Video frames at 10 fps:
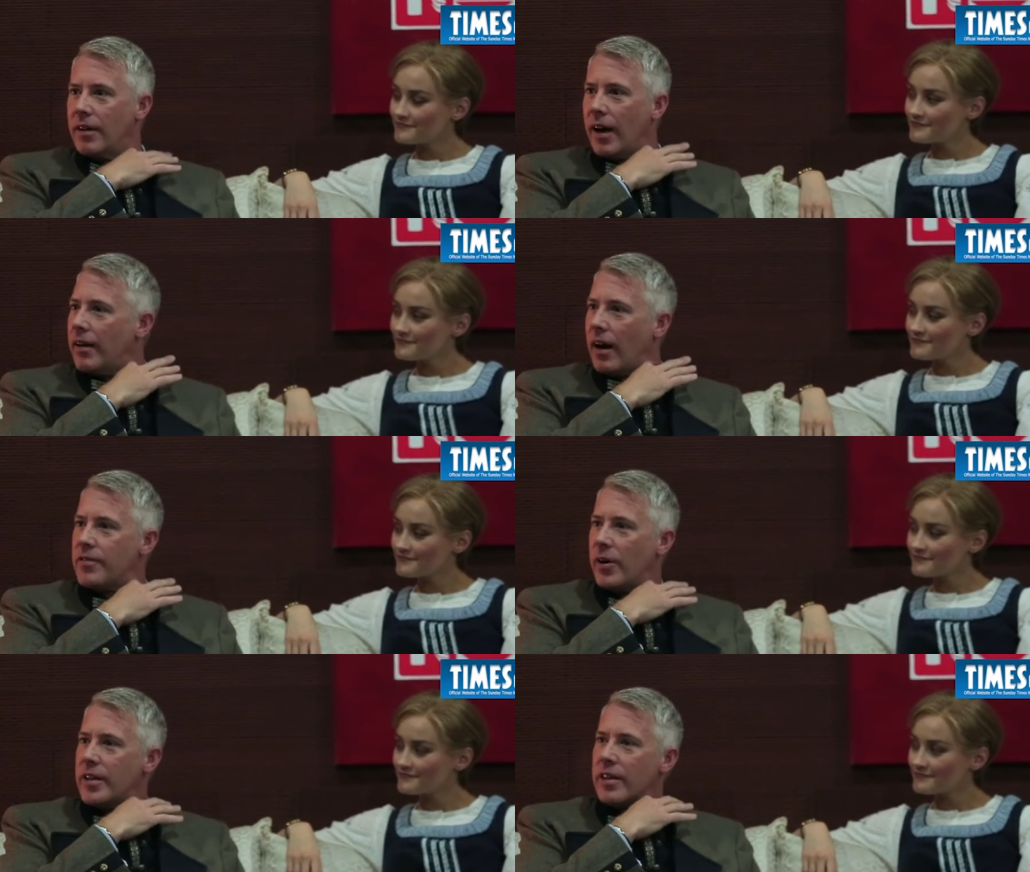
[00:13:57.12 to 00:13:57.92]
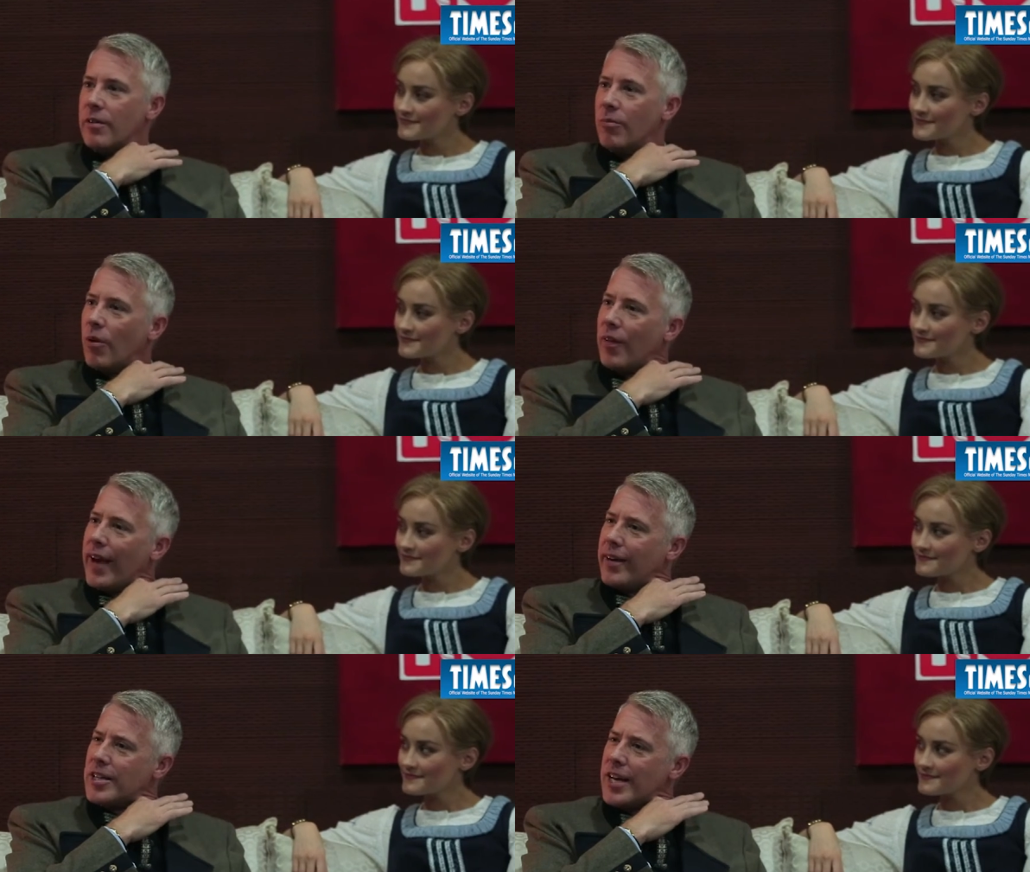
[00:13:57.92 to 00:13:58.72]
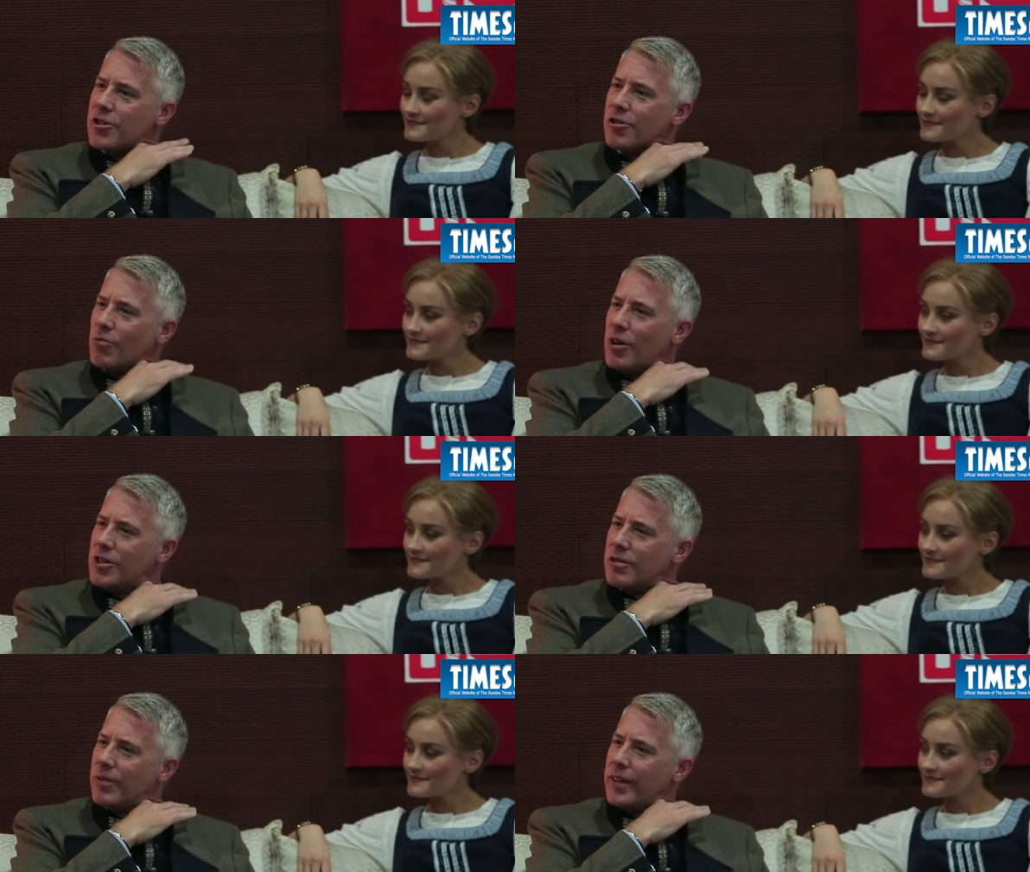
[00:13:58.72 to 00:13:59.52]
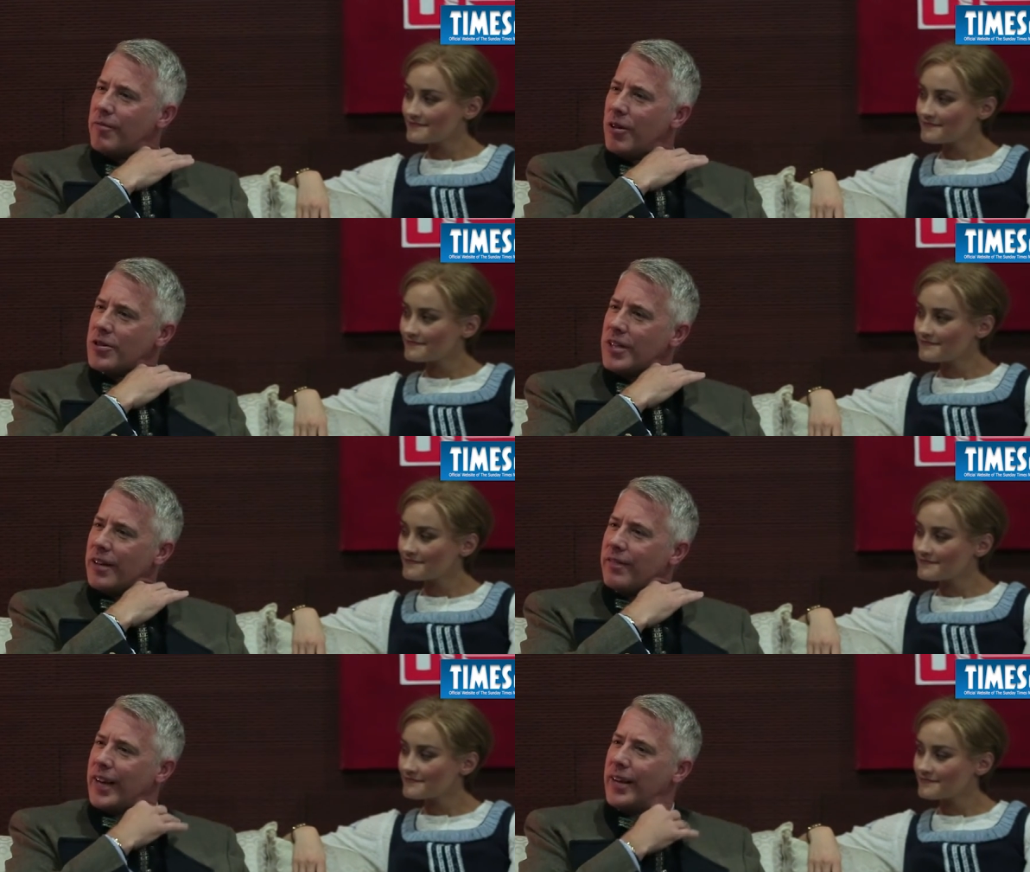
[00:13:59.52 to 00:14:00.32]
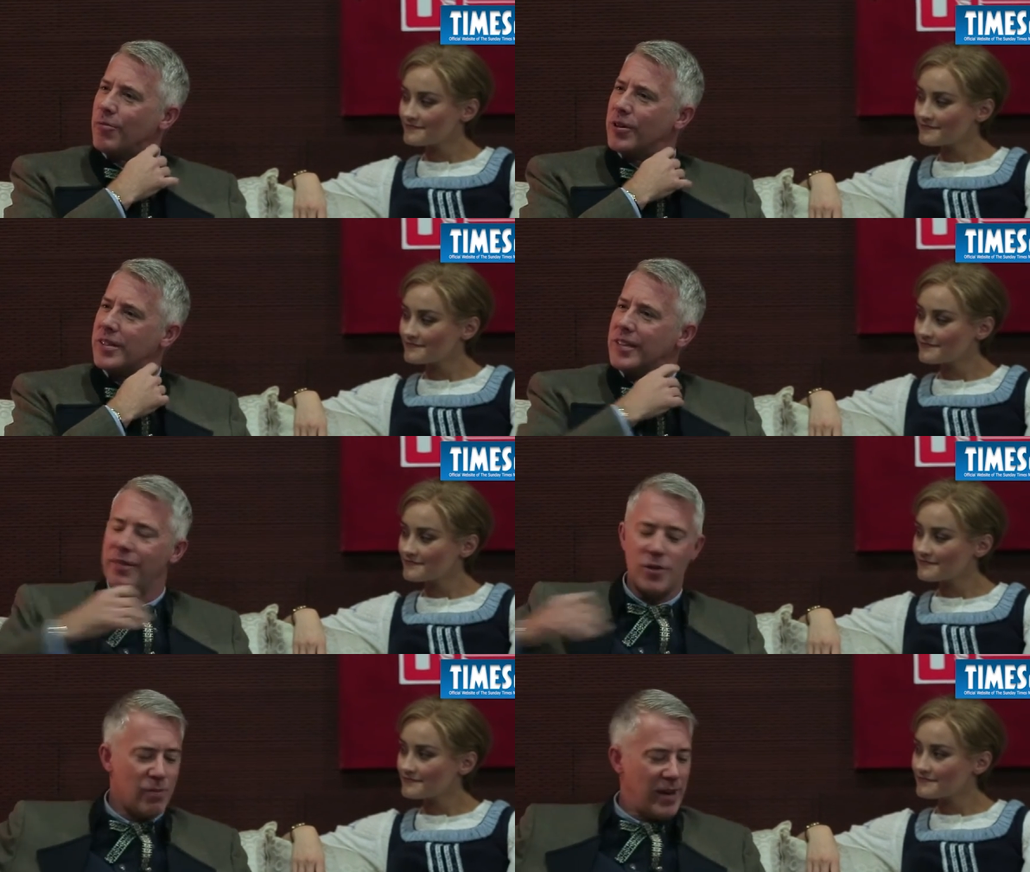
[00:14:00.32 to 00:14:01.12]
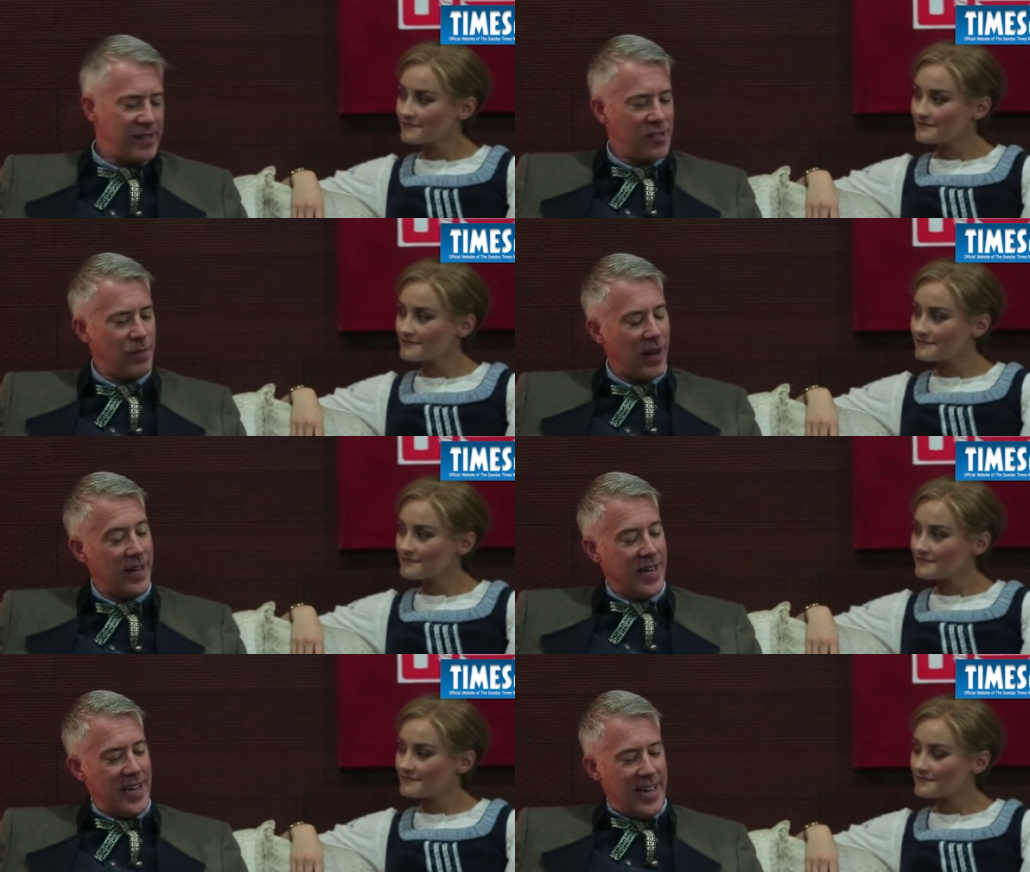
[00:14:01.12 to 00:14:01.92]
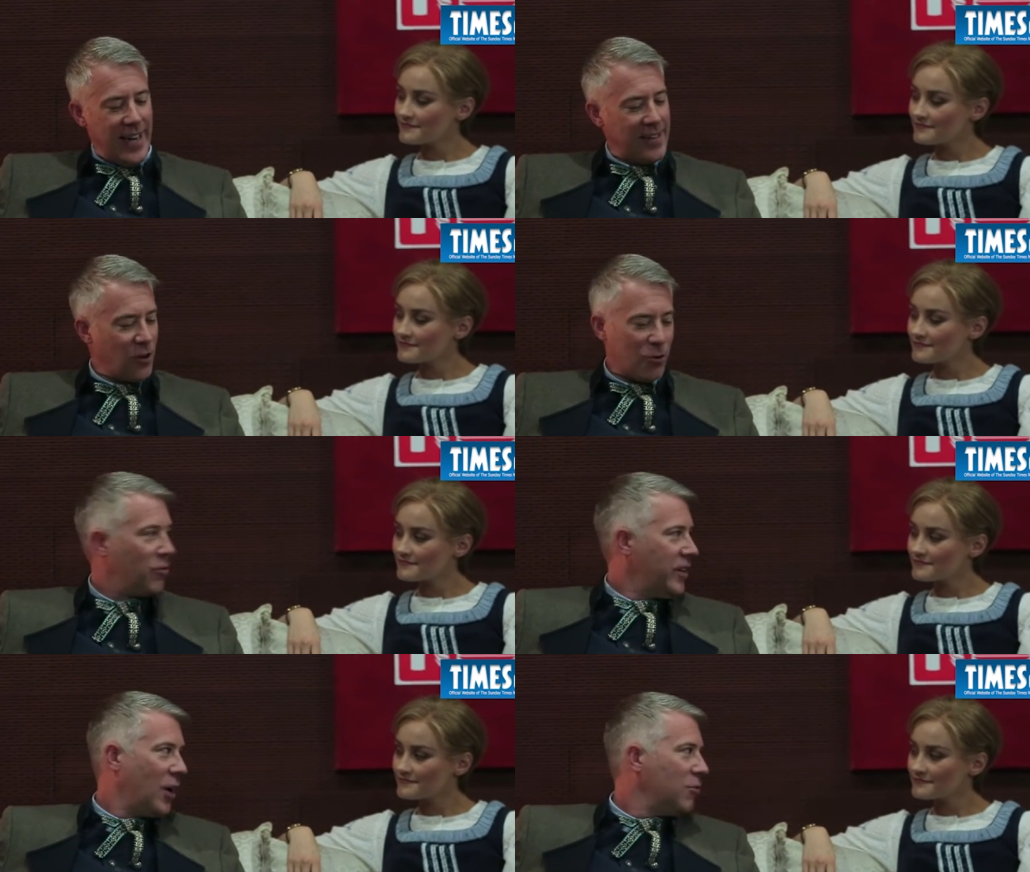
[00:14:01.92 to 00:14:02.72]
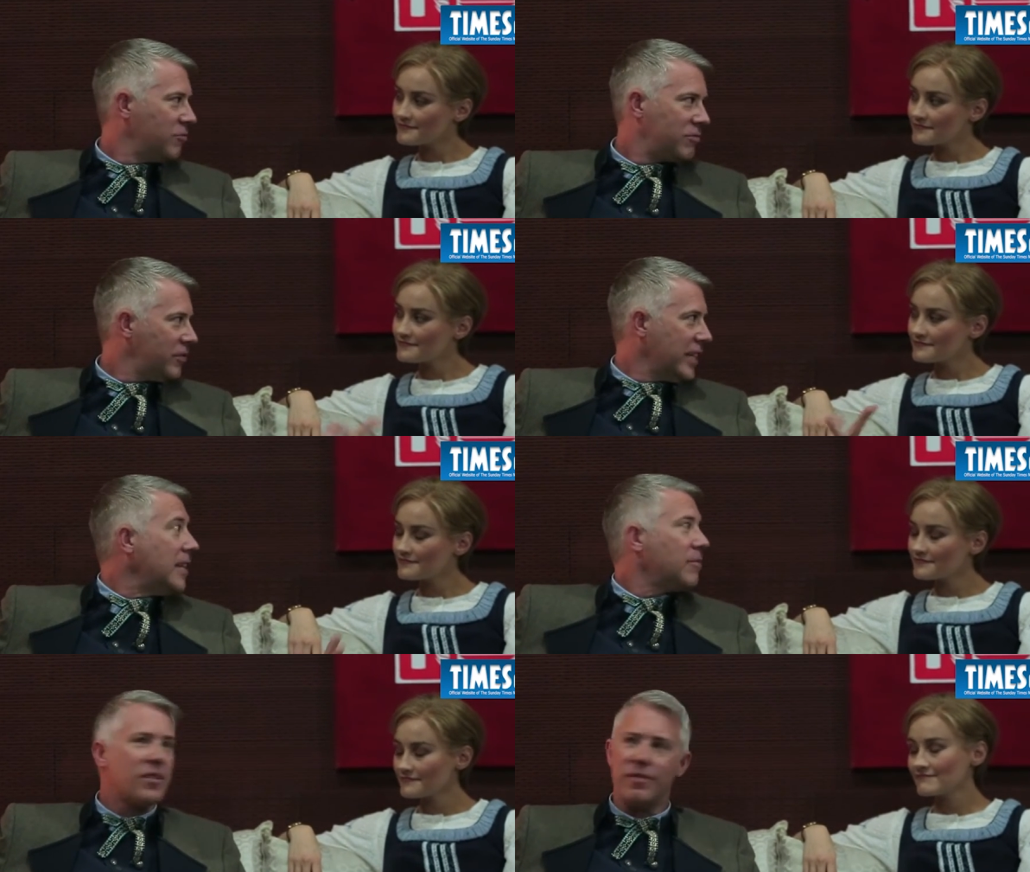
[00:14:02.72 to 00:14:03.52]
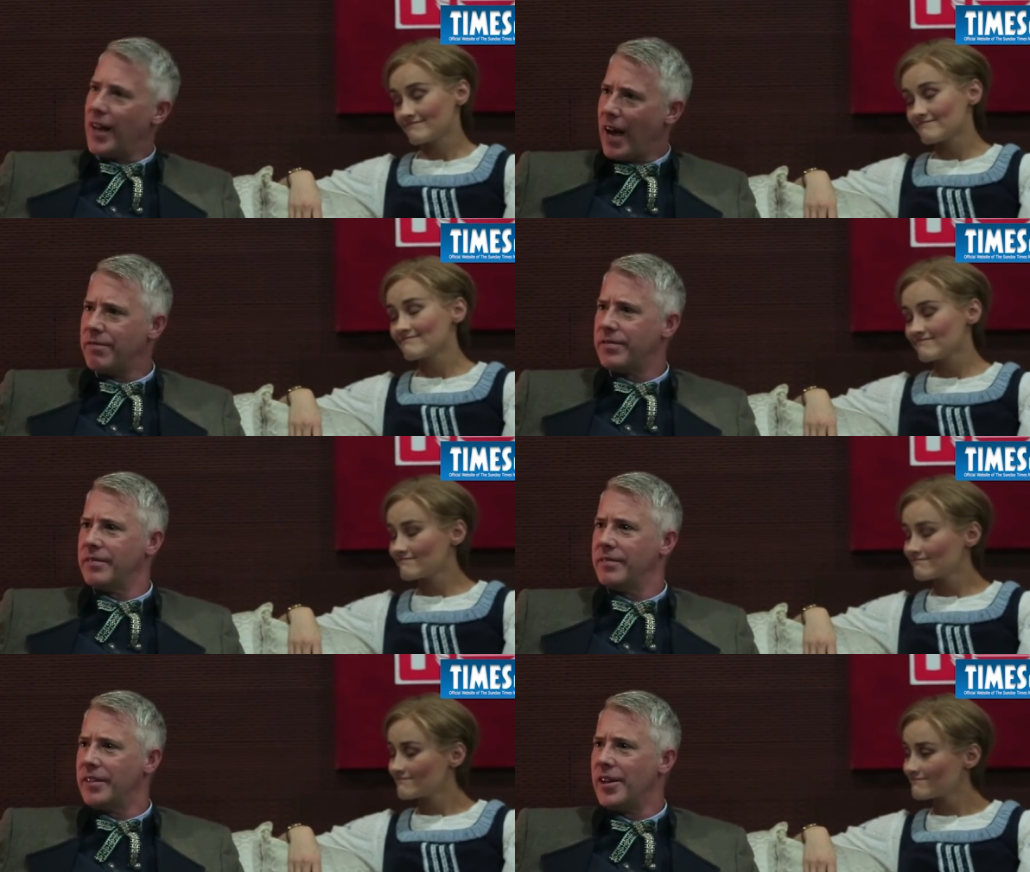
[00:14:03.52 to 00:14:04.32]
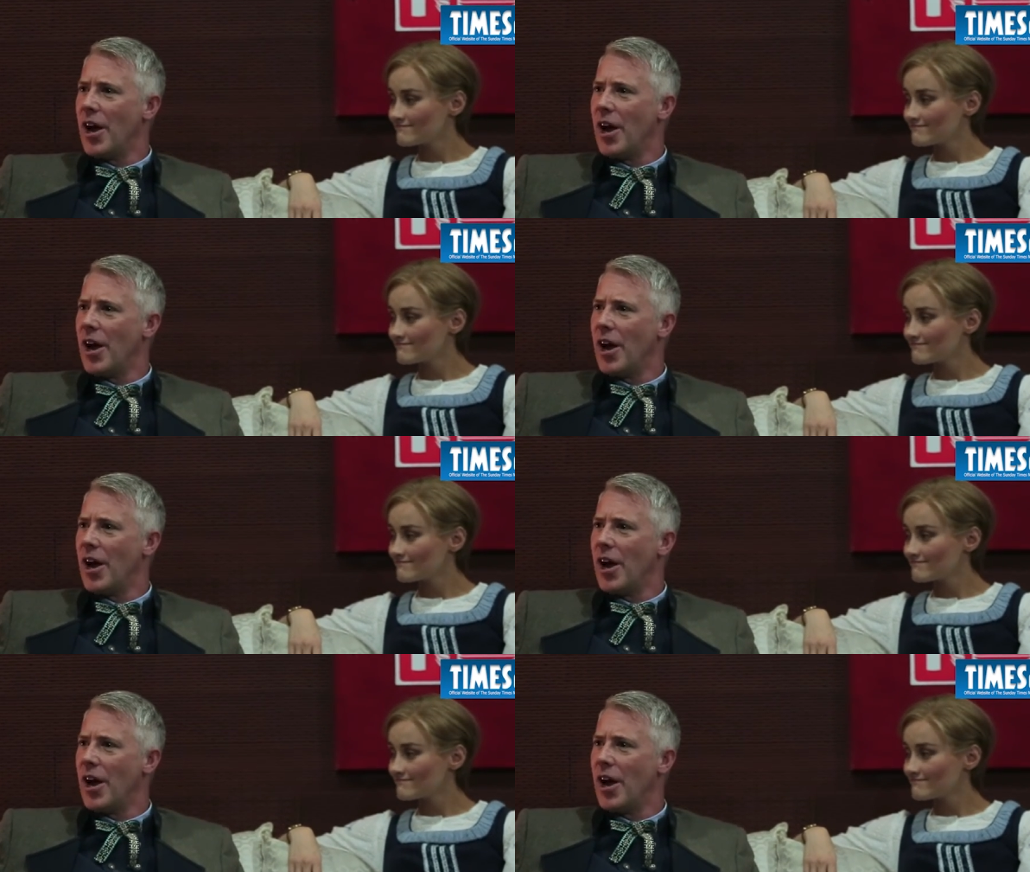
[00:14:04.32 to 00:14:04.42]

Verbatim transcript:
Speaker 1: I, have no idea what their intention was when they wrote it, if they wanted to give you a message, but it's got all the old themes of love, you